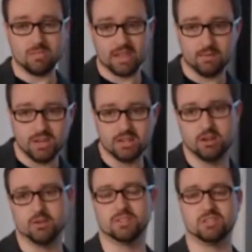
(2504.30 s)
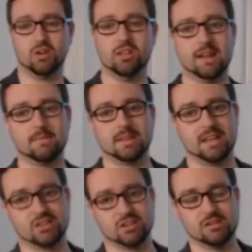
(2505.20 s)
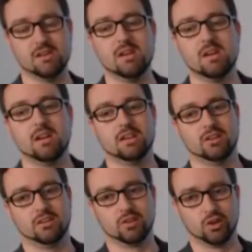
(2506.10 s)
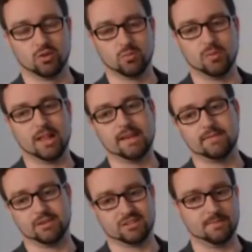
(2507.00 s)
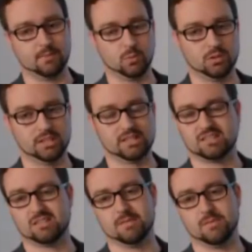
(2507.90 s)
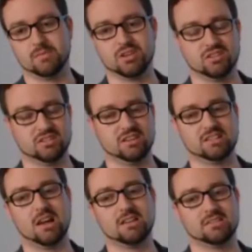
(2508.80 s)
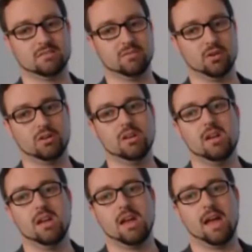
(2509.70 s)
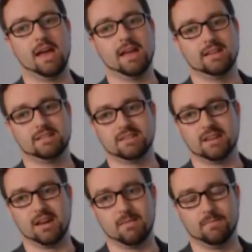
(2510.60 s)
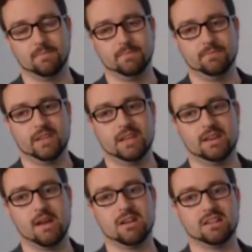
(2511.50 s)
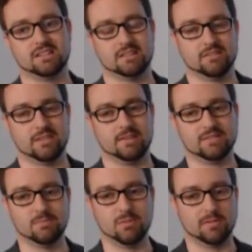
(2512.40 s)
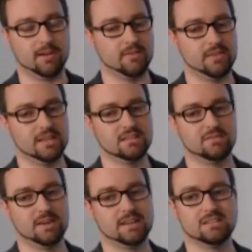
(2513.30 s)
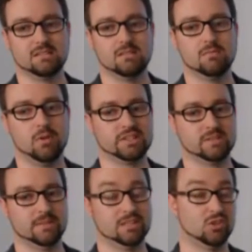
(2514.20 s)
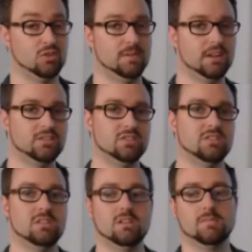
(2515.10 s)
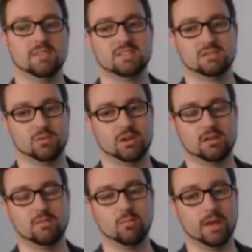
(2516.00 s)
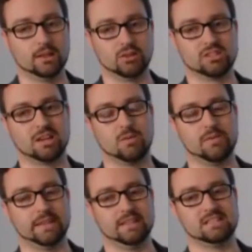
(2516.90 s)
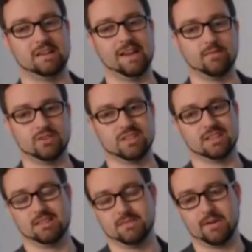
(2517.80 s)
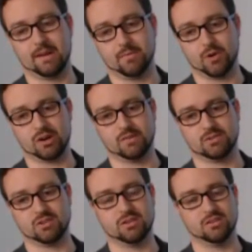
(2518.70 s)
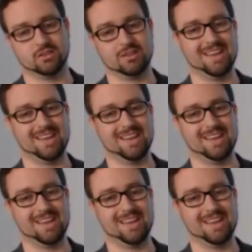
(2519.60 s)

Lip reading: when you go to install an application, Google Play, for example, will list the permissions that it's asking for. And nowadays, they've simplified the interface possibly too much. This is what it looks like when they list everything that the program's trying to do.